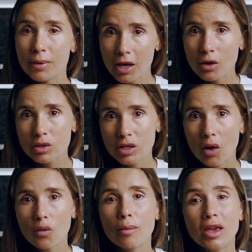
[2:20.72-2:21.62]
being
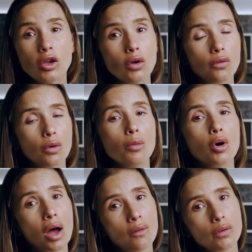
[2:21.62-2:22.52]
yourself will make you feel
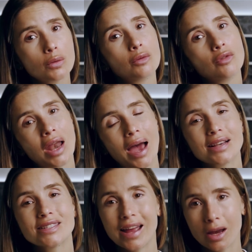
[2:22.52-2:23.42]
more comfortable,
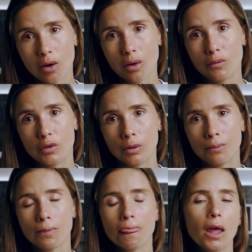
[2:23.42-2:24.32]
relaxed, and
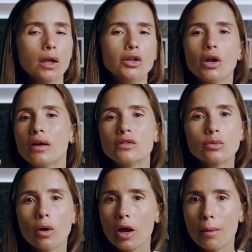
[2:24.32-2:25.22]
confident. You don't have
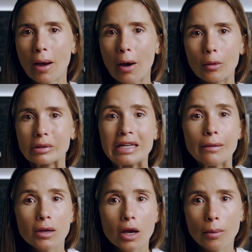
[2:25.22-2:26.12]
to worry about
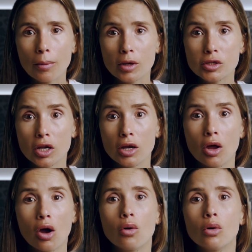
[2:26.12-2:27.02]
keeping up a
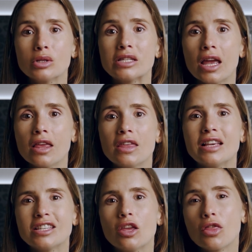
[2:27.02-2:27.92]
persona or saying
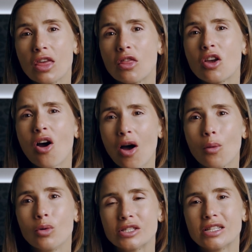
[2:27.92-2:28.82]
things that you think the
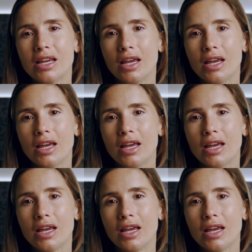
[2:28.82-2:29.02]
guy wants to